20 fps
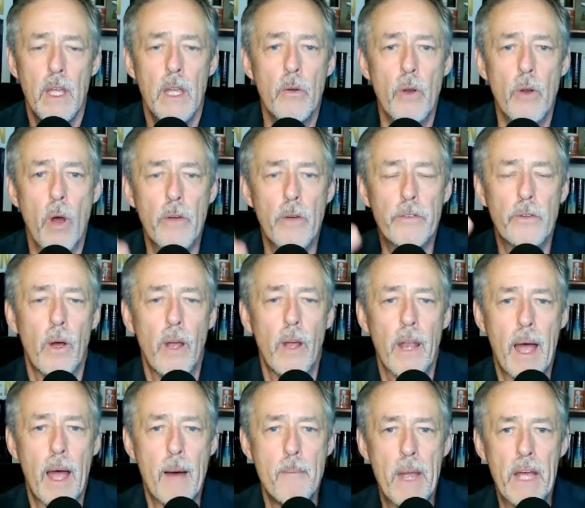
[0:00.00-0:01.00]
It would also
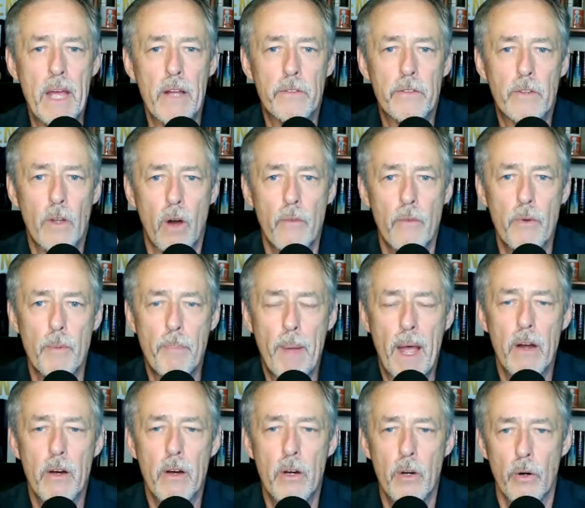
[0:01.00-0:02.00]
allow males to
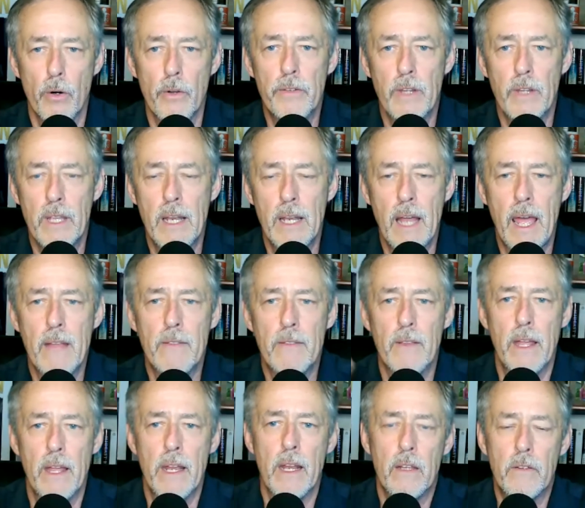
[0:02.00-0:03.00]
overpower girls in
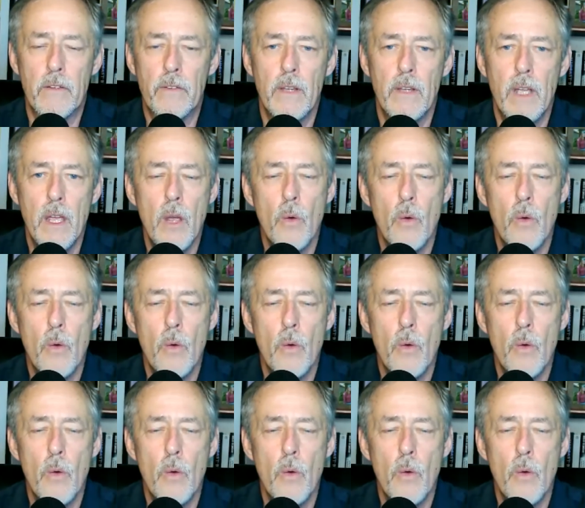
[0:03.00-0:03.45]
athletics.